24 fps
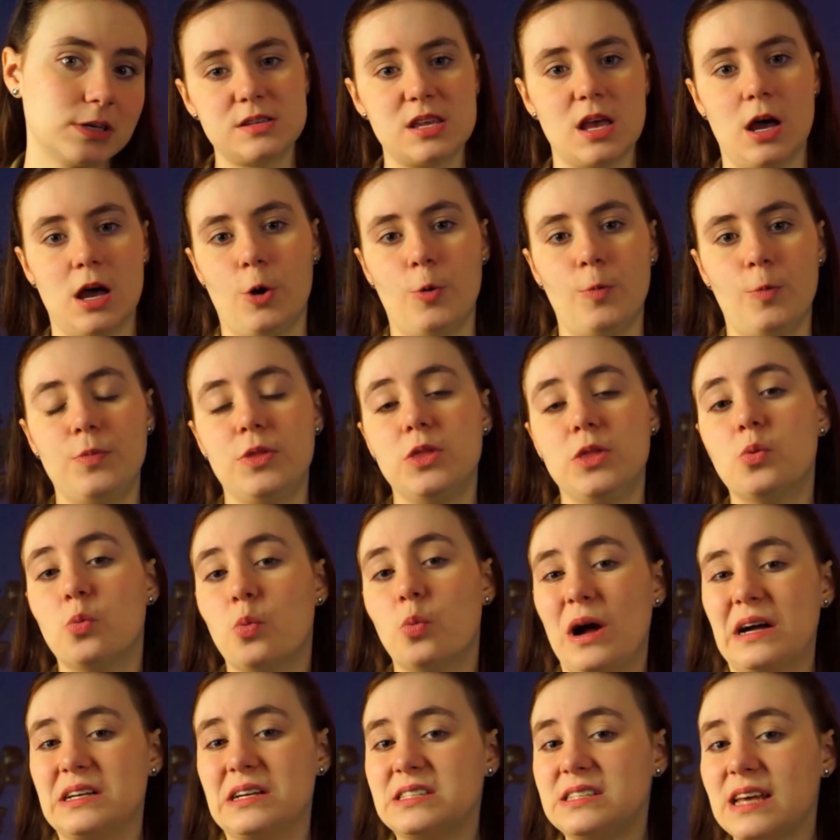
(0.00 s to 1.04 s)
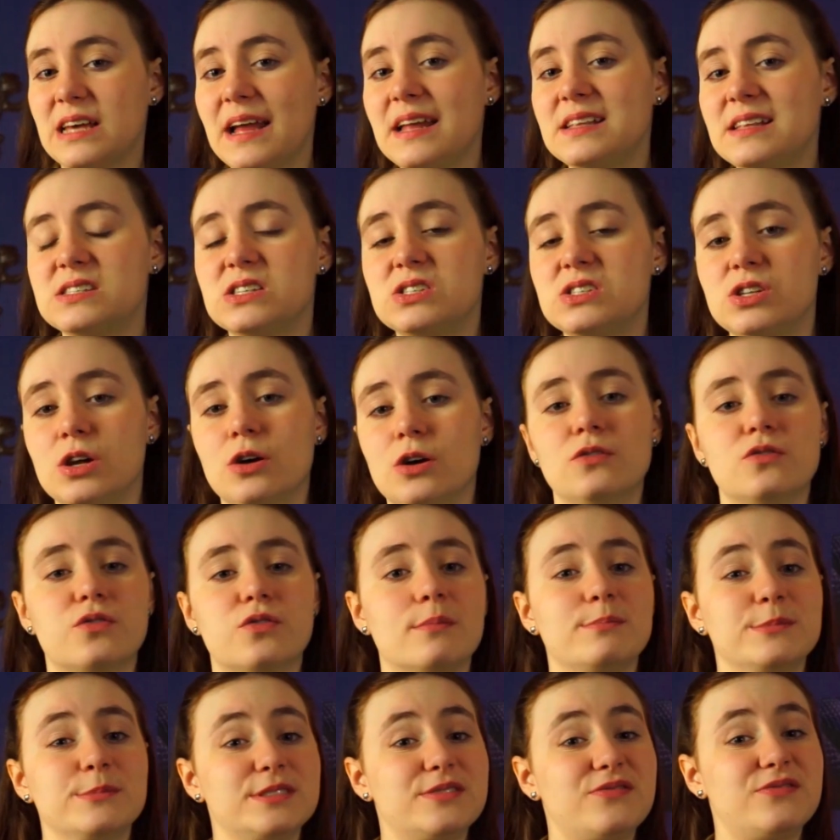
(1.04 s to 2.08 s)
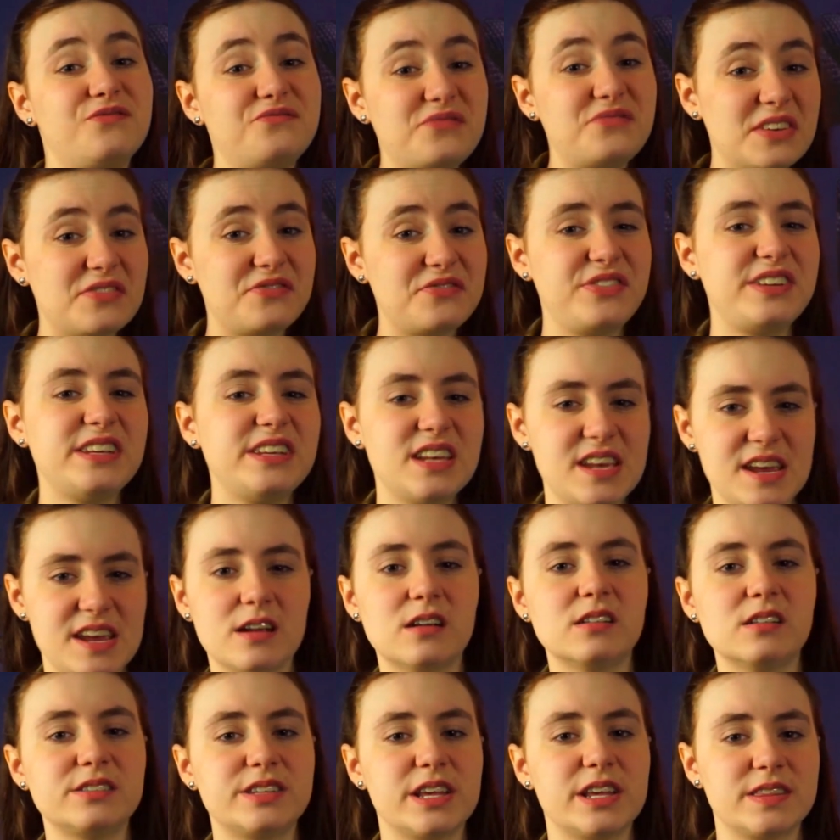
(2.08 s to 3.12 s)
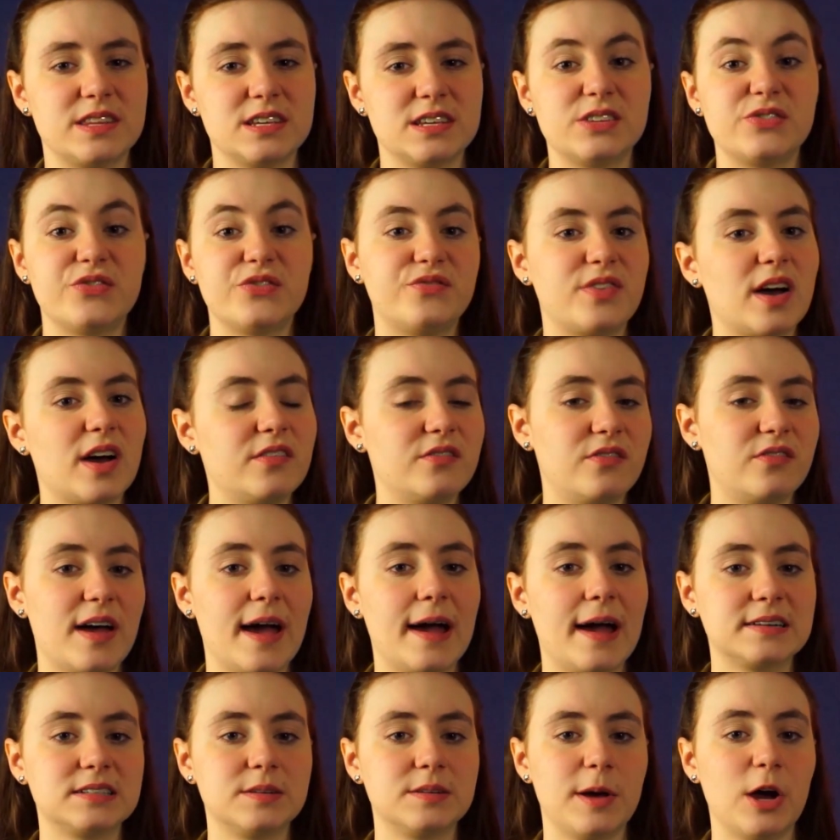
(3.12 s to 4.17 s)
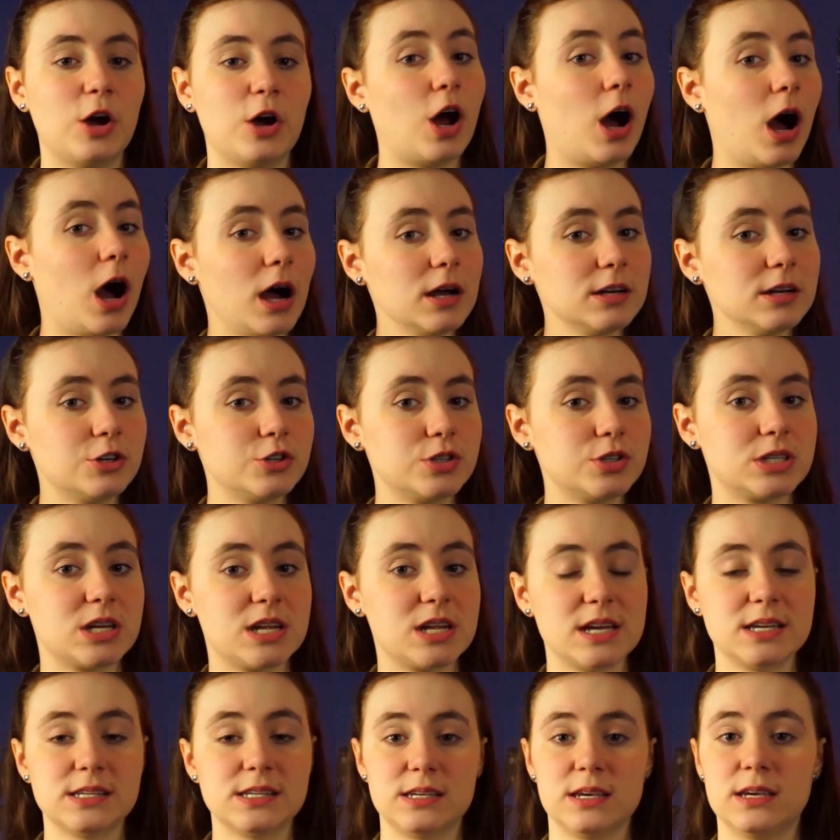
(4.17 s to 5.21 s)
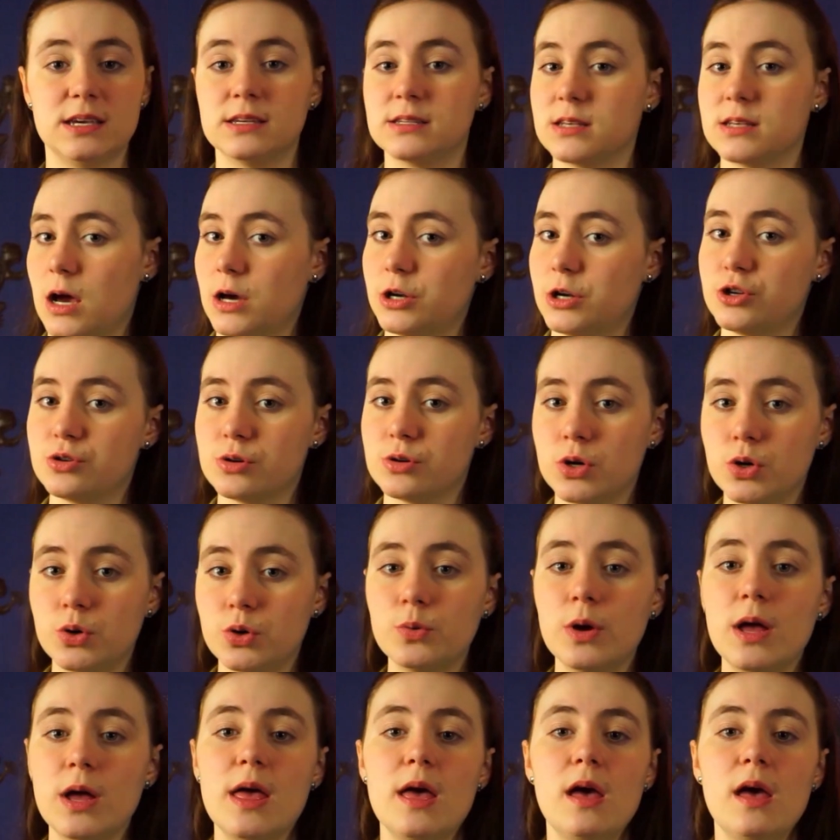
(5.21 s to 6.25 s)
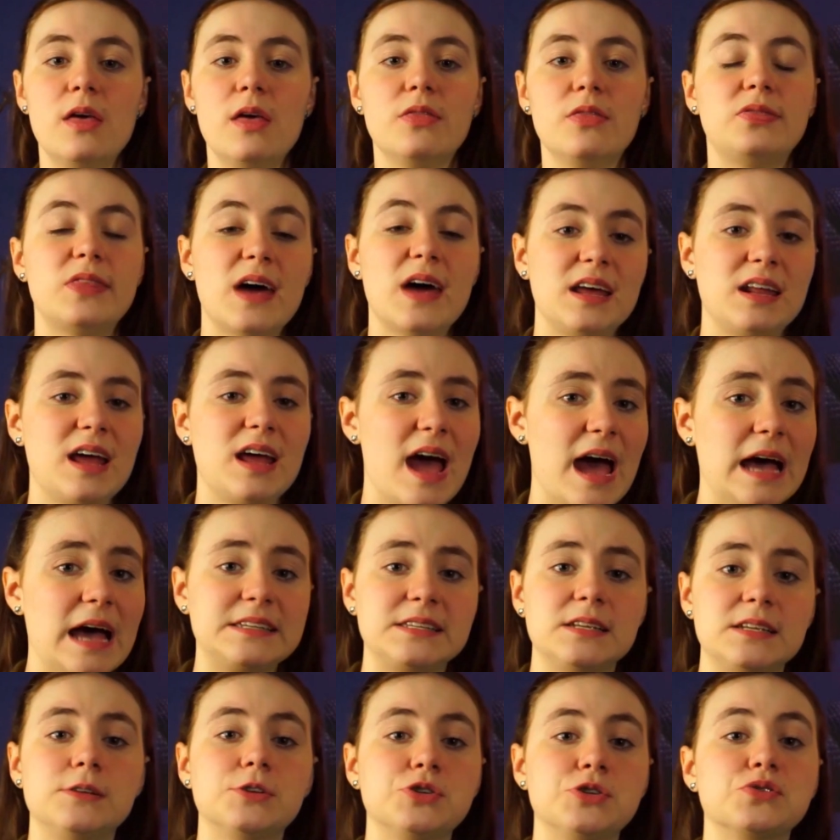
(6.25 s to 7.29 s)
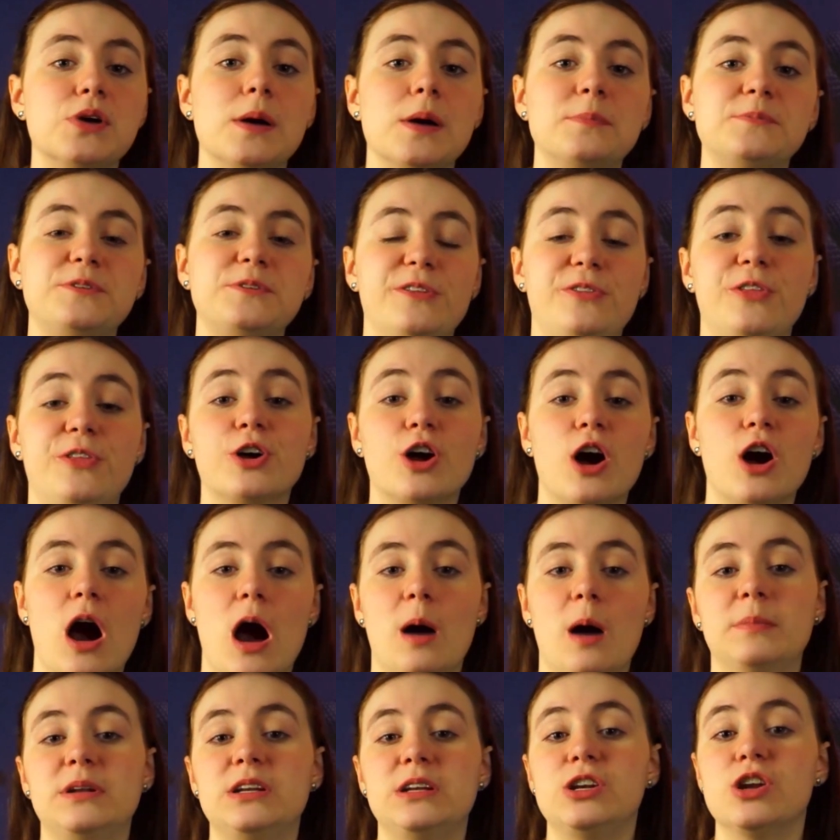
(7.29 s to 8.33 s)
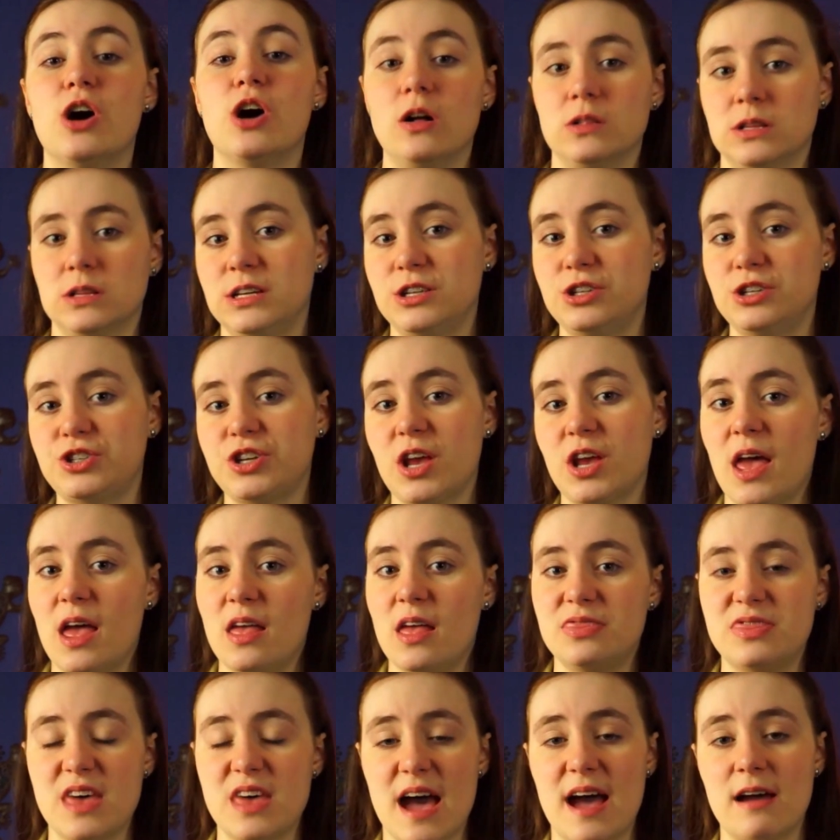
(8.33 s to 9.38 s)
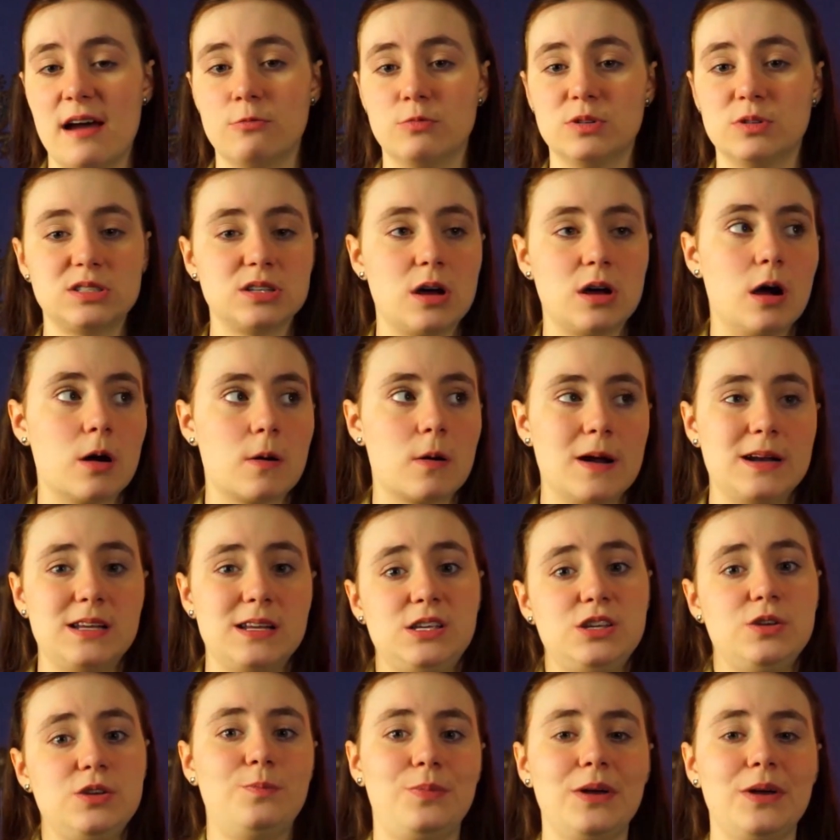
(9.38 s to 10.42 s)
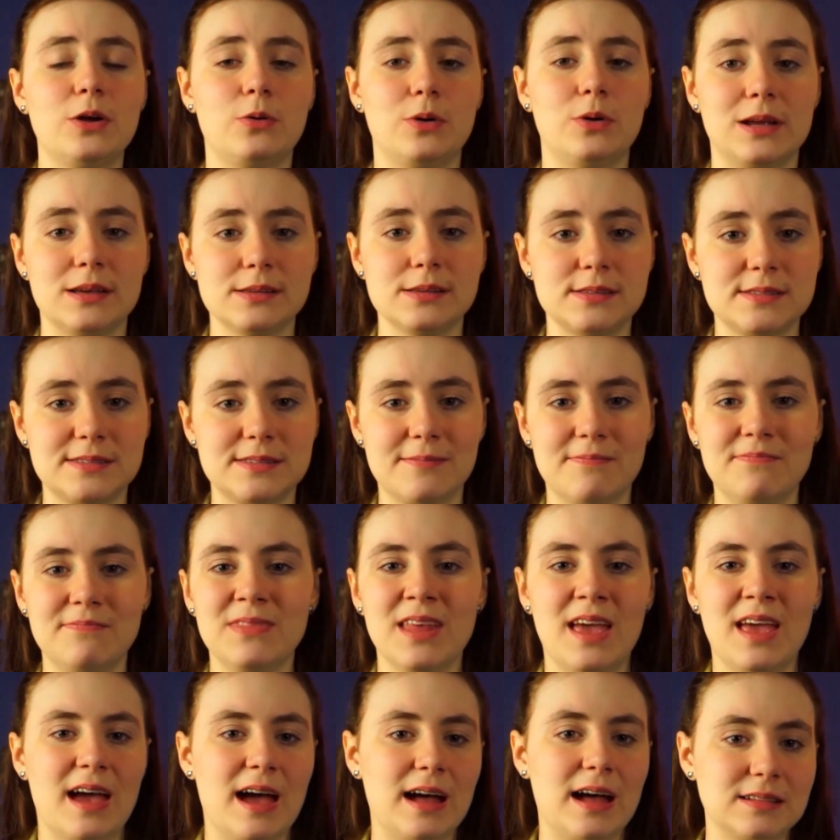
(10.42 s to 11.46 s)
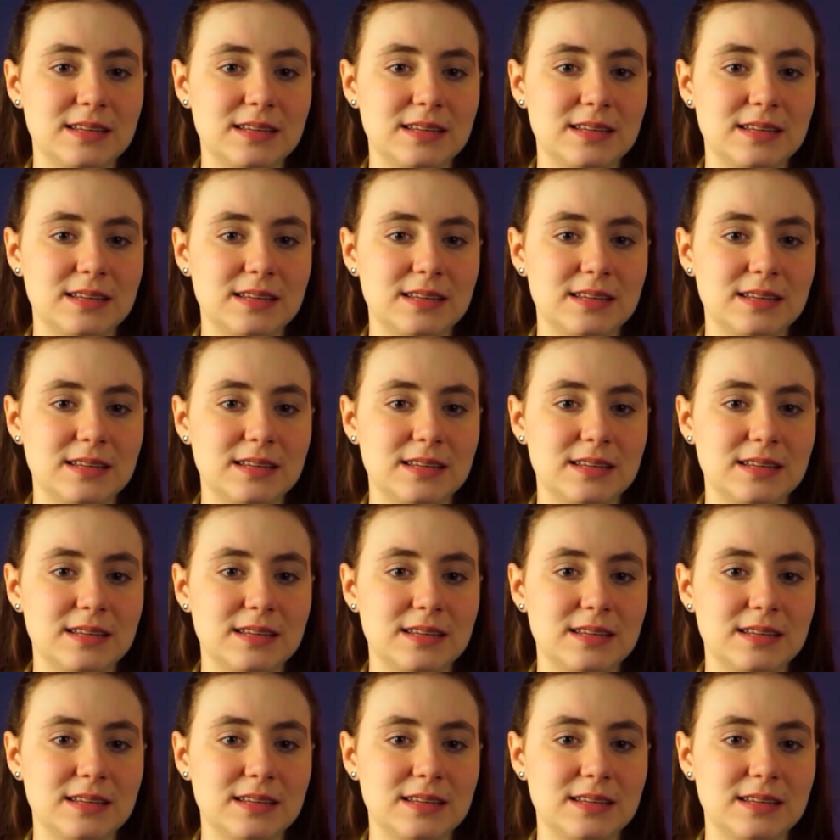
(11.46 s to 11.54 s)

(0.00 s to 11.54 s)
So, while science has known for almost 50 years that this fun fact about hognose snakes is untrue, that hasn't disrupted the common knowledge that was already ubiquitous at